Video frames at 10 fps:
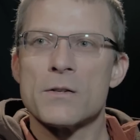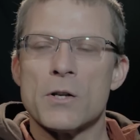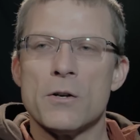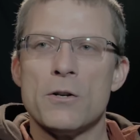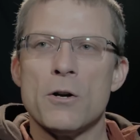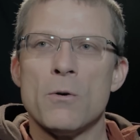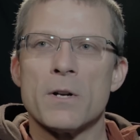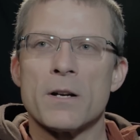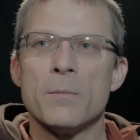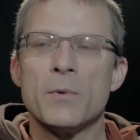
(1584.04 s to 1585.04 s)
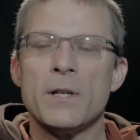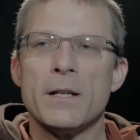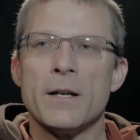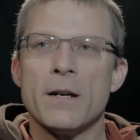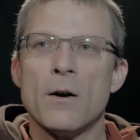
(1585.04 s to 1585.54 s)
So you don't want to
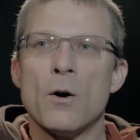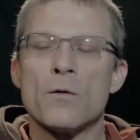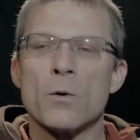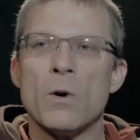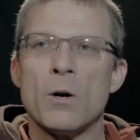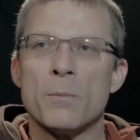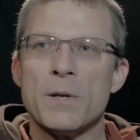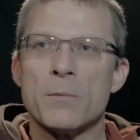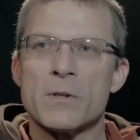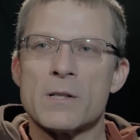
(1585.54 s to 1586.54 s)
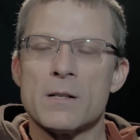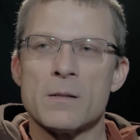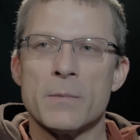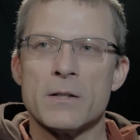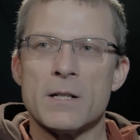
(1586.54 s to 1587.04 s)
completely overwhelm people's
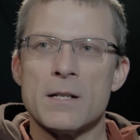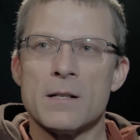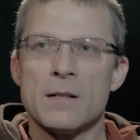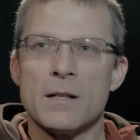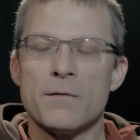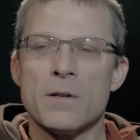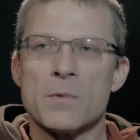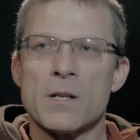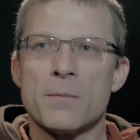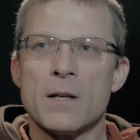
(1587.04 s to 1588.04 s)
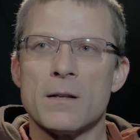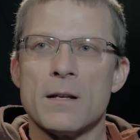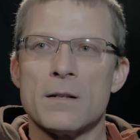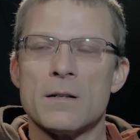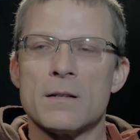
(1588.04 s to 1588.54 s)
sensibilities and give them something
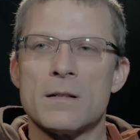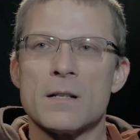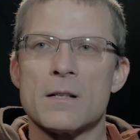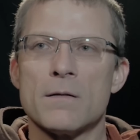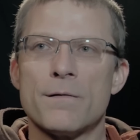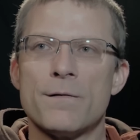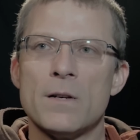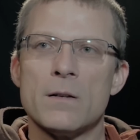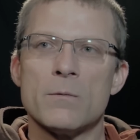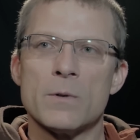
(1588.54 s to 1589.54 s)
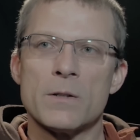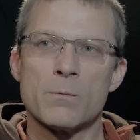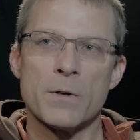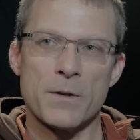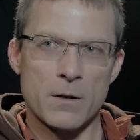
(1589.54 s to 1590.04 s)
that doesn't fit with
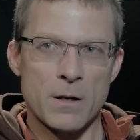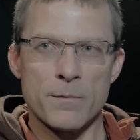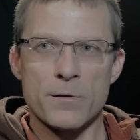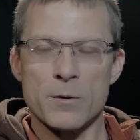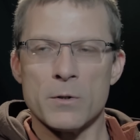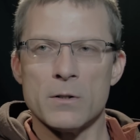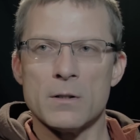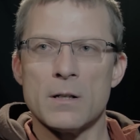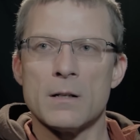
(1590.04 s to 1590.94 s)
what they're comfortable